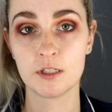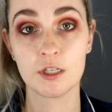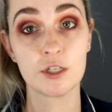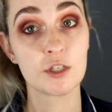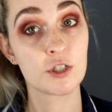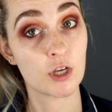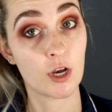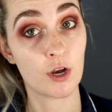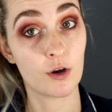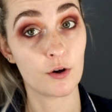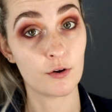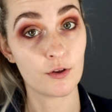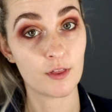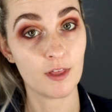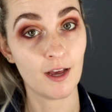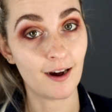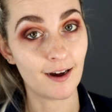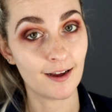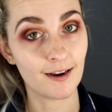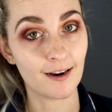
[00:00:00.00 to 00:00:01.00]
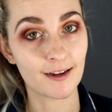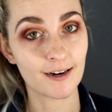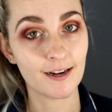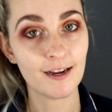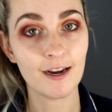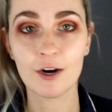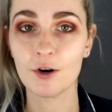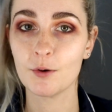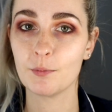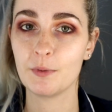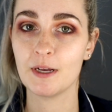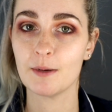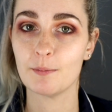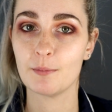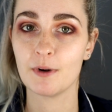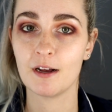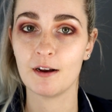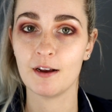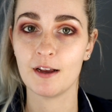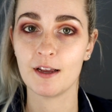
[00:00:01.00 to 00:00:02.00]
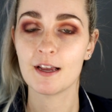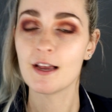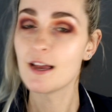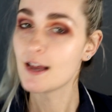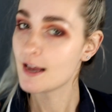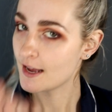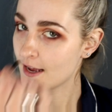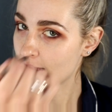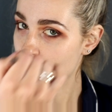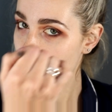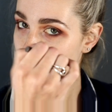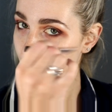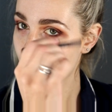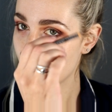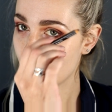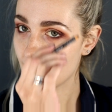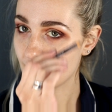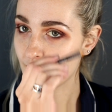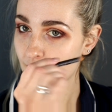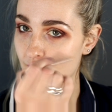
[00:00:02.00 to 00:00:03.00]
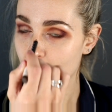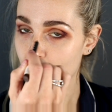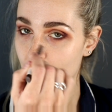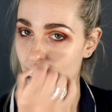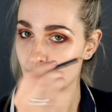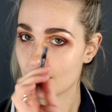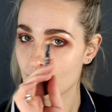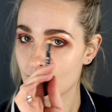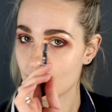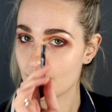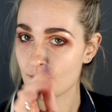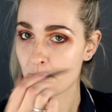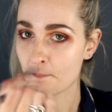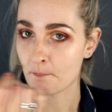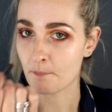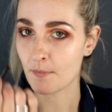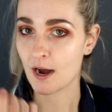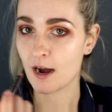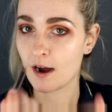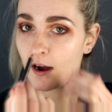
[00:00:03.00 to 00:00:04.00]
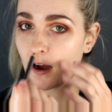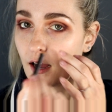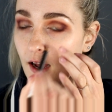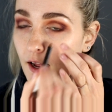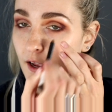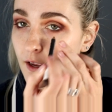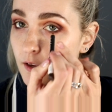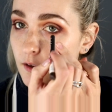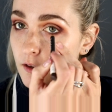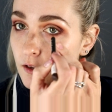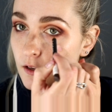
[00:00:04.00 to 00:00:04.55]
So the eyeliner I'll be applying in my eye.